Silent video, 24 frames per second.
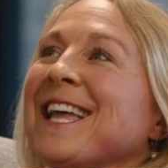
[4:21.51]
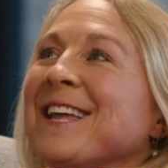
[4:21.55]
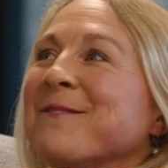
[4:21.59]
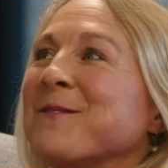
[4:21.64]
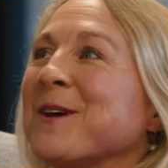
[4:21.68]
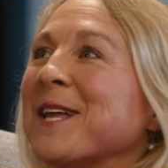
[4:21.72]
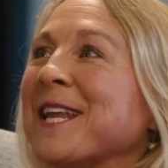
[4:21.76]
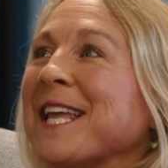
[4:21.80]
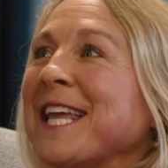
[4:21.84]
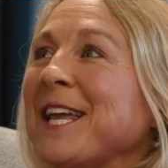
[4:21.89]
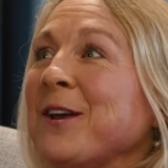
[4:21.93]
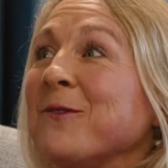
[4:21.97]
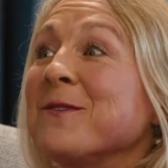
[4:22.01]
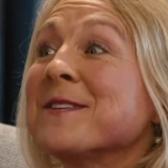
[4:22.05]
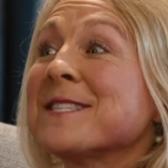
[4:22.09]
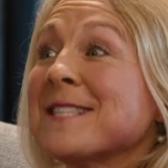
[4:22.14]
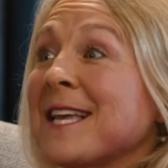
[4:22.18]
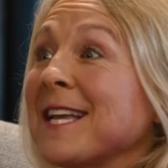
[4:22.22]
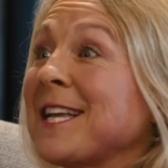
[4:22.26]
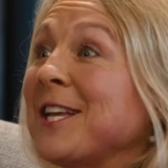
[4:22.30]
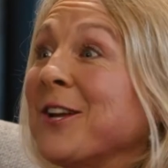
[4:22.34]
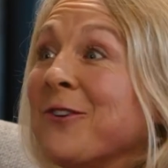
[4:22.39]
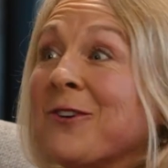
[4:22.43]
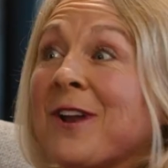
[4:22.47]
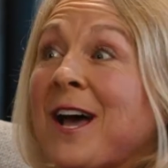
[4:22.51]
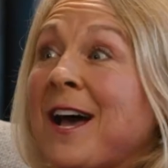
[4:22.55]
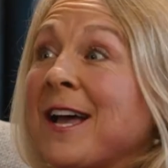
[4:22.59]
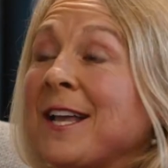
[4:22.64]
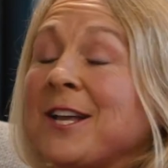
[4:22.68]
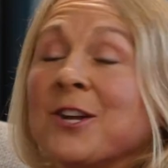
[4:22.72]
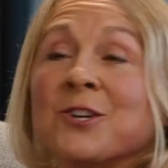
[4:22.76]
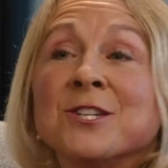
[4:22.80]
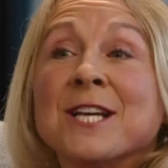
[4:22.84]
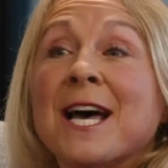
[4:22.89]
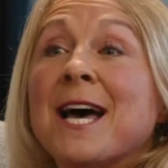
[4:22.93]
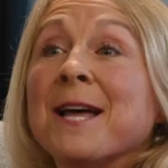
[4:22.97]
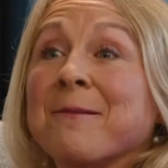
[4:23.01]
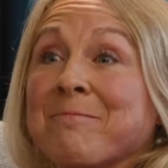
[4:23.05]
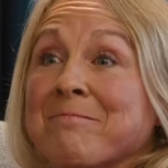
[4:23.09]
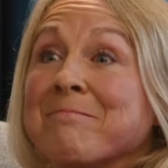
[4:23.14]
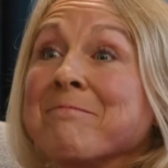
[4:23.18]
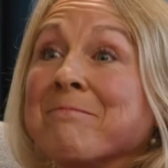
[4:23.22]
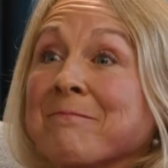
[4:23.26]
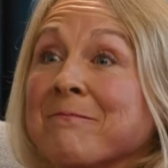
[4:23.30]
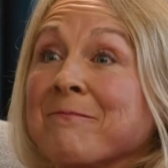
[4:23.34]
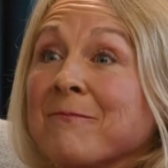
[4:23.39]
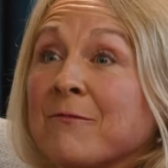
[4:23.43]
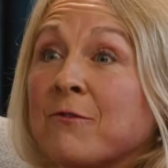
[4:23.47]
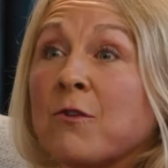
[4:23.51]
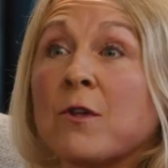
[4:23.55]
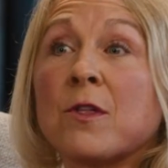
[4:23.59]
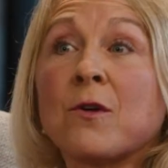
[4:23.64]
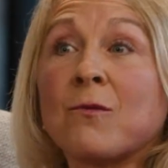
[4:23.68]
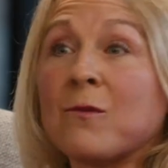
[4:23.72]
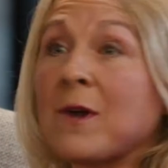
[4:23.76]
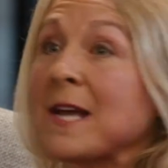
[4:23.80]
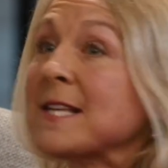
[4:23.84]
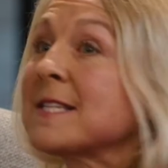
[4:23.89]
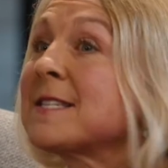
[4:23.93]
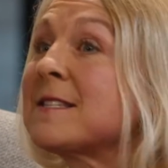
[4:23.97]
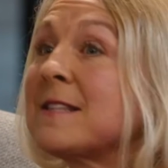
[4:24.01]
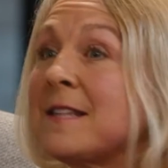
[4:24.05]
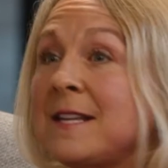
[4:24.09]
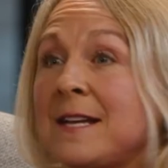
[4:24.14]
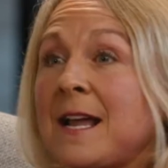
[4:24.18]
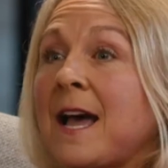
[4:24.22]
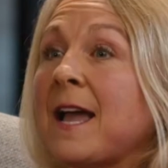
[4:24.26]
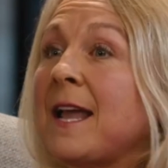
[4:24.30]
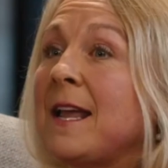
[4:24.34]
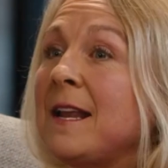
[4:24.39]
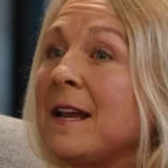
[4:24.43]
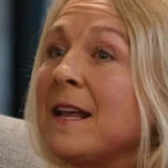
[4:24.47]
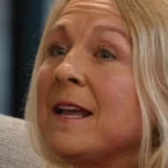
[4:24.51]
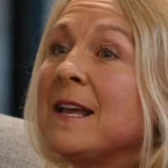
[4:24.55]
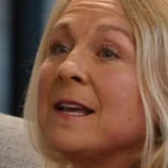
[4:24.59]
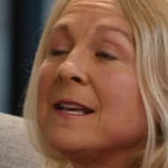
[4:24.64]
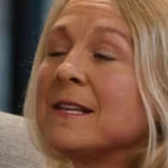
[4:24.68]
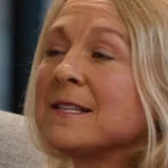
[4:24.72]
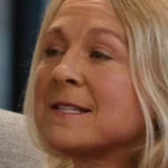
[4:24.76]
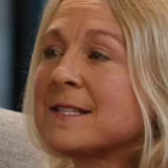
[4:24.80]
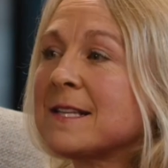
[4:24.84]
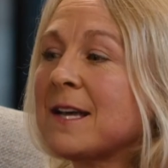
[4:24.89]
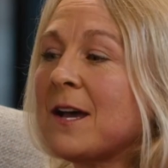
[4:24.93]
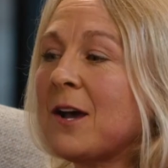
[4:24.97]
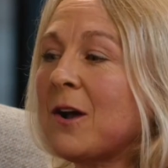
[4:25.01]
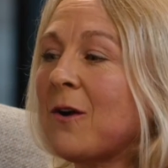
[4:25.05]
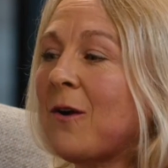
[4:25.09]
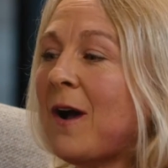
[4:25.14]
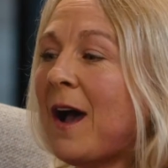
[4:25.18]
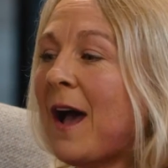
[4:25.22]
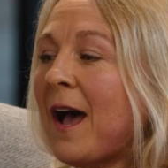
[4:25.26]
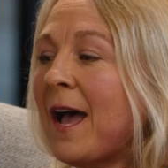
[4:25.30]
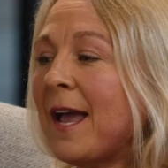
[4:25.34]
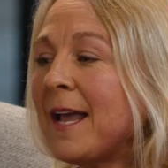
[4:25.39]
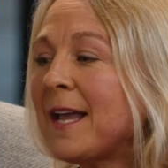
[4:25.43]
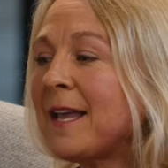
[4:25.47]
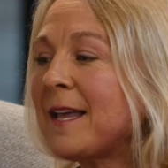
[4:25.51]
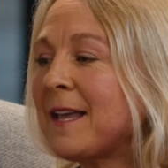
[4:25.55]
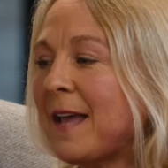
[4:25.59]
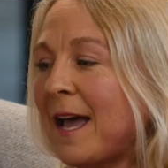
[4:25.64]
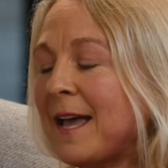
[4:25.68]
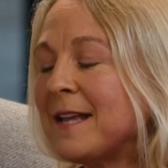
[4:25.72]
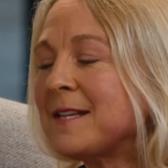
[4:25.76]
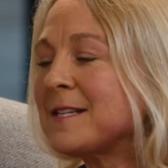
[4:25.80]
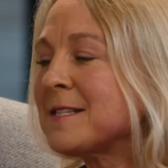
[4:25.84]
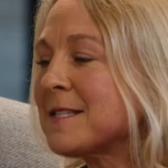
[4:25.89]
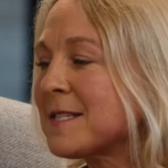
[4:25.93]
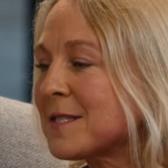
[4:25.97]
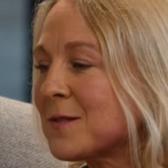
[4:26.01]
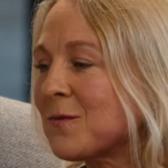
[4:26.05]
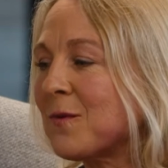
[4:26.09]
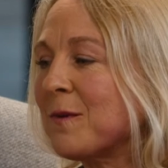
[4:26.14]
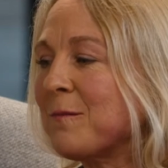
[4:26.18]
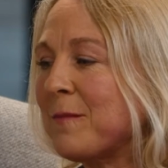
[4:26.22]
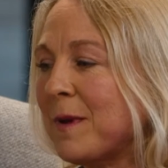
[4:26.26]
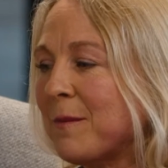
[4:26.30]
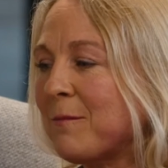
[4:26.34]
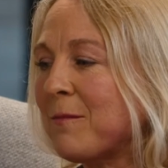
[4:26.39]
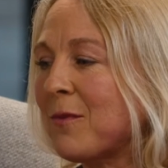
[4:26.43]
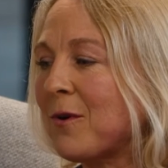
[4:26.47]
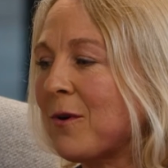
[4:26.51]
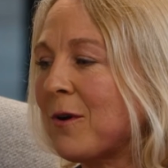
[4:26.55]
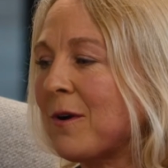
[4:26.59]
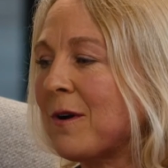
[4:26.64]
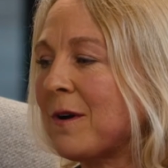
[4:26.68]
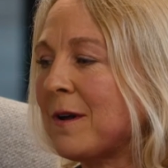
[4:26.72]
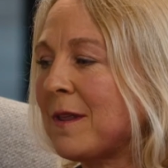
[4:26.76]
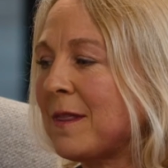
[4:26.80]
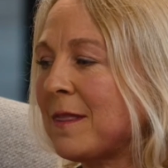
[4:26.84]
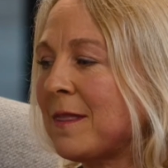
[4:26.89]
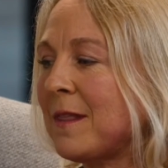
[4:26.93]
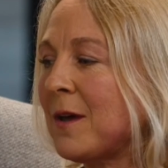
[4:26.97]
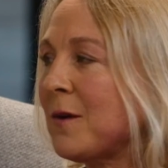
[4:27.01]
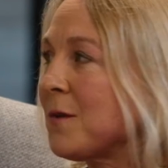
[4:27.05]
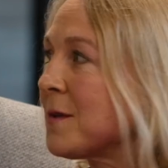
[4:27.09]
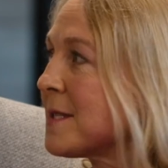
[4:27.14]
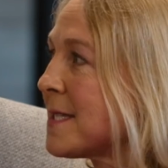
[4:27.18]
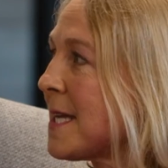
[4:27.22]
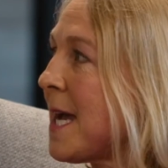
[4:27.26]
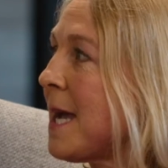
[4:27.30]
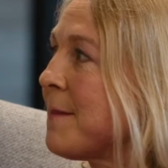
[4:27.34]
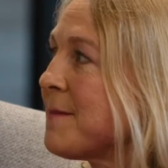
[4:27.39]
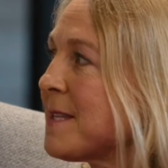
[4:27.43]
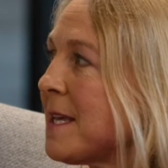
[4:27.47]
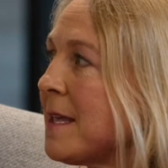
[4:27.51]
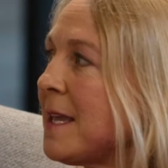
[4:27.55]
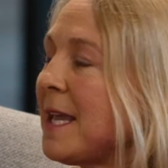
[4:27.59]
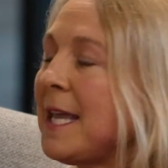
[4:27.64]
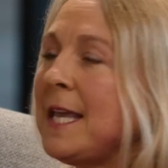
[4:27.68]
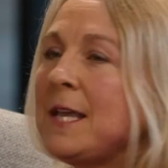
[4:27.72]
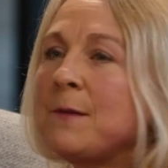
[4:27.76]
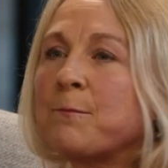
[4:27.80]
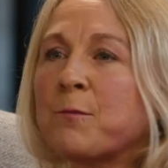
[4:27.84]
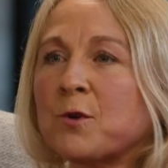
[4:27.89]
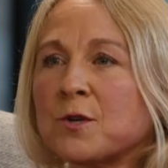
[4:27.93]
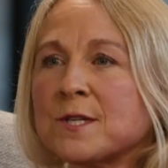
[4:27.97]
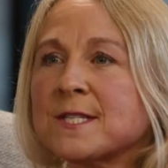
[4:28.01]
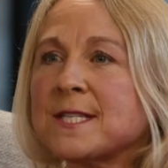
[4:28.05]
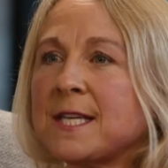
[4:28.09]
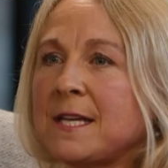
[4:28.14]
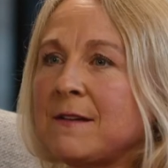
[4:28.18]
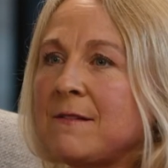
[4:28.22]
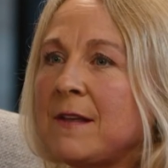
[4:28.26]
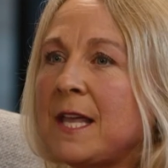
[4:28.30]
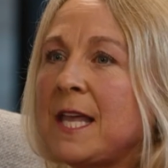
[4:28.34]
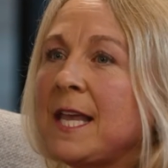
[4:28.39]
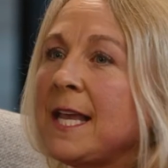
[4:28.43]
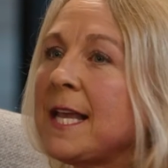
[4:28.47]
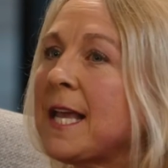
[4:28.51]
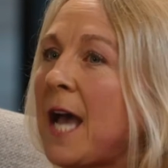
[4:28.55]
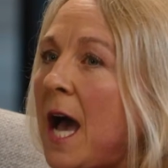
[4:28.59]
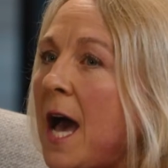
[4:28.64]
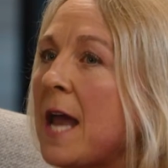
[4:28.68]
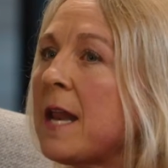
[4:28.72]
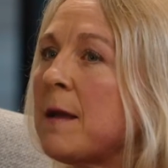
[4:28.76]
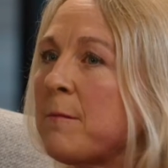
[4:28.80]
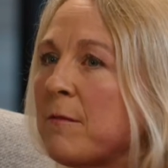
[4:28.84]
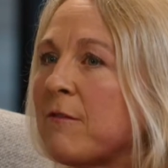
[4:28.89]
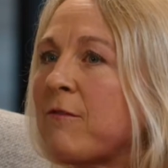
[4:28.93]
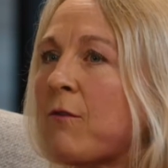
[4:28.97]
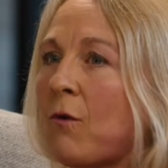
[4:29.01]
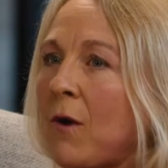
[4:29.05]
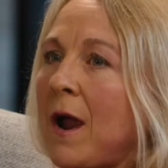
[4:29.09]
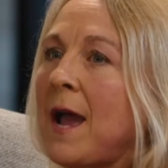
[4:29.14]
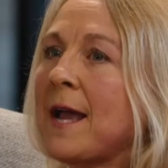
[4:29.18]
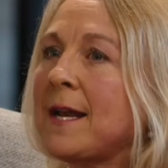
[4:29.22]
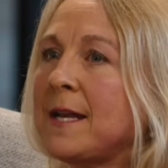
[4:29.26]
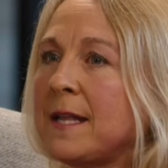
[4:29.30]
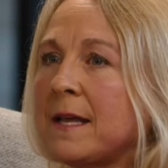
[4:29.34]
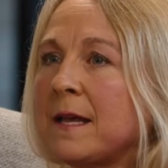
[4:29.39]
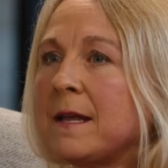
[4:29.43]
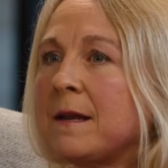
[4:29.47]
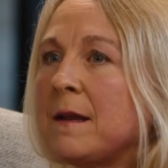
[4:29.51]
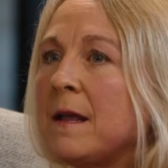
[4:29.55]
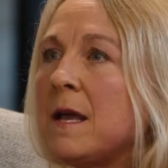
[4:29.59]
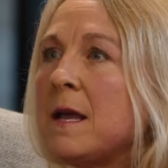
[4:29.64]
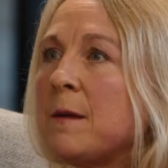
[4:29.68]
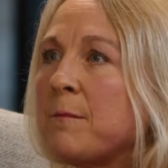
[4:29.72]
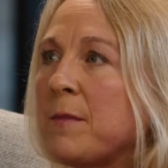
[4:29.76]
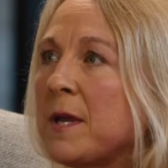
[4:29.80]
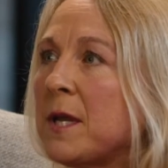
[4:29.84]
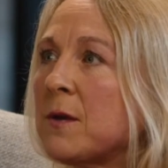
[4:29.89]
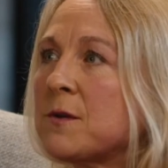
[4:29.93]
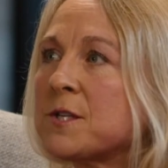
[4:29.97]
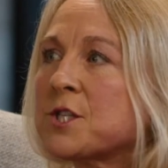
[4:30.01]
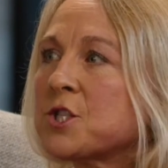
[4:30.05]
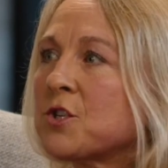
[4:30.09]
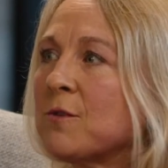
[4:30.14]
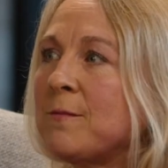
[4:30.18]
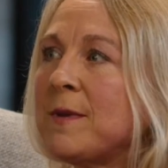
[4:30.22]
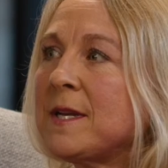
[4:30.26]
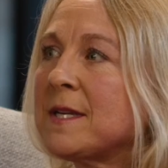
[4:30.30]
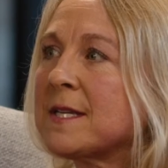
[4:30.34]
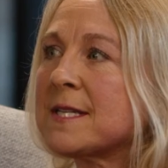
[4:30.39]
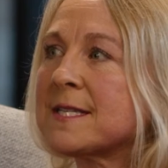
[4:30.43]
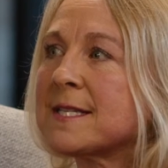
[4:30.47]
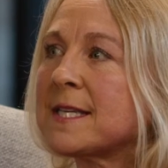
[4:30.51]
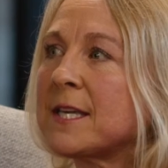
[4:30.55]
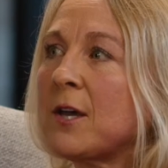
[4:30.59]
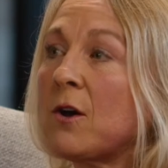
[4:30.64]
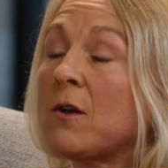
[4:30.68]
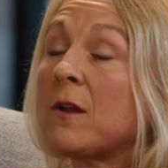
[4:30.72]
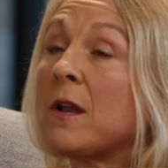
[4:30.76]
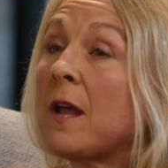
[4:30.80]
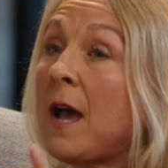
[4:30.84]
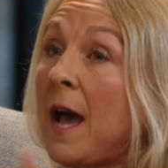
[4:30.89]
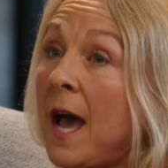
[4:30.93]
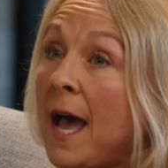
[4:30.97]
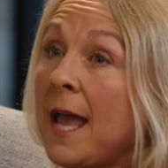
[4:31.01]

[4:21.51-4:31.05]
But he was like, you're done for the rest of the night. So I just remember those times that he got it before I did, but it was tremendous guilt.